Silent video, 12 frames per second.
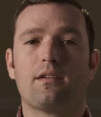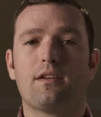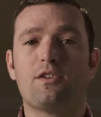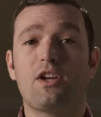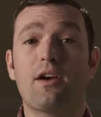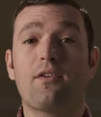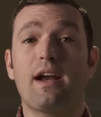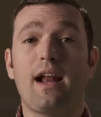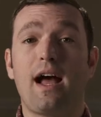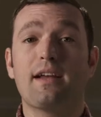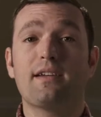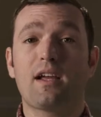To generate
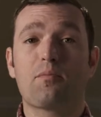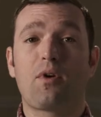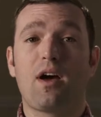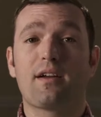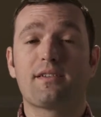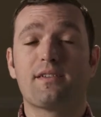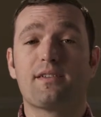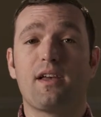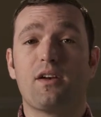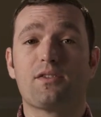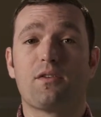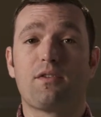high ticket products and
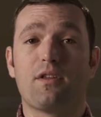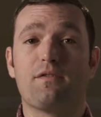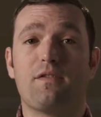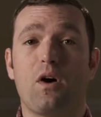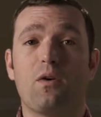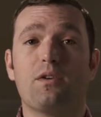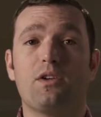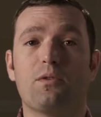sales over the phone,